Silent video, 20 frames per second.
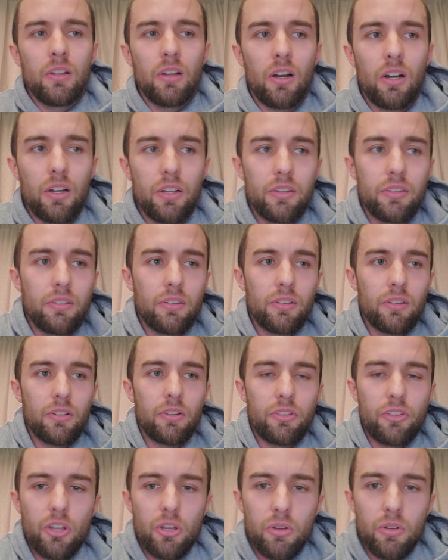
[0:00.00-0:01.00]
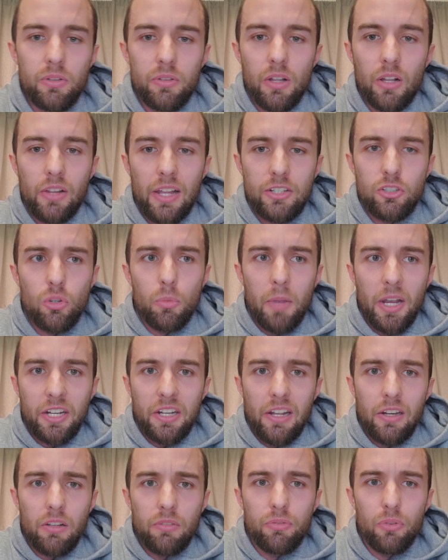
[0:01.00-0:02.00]
on the
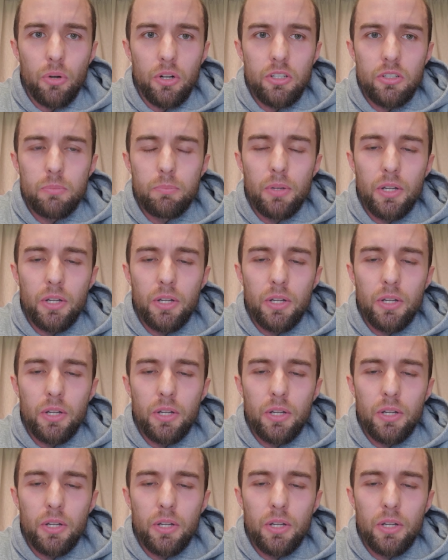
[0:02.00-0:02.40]
electromagnetic force,